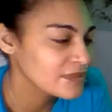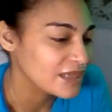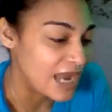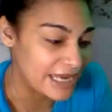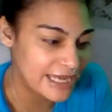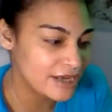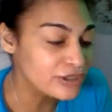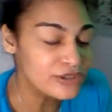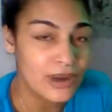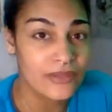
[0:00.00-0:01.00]
I can't
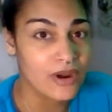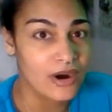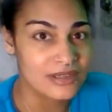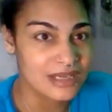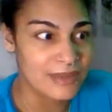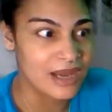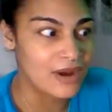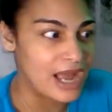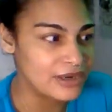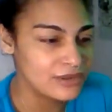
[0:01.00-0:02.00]
control how the cards come
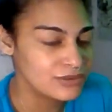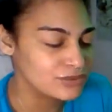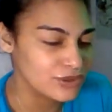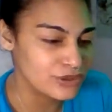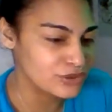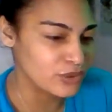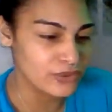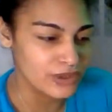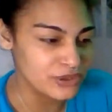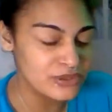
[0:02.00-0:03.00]
out. I don't control
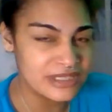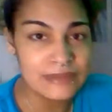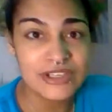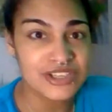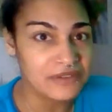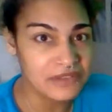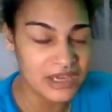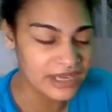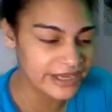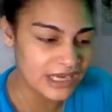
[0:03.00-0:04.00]
you see me shuffling
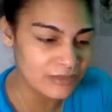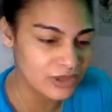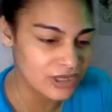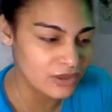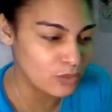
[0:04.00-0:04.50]
on camera,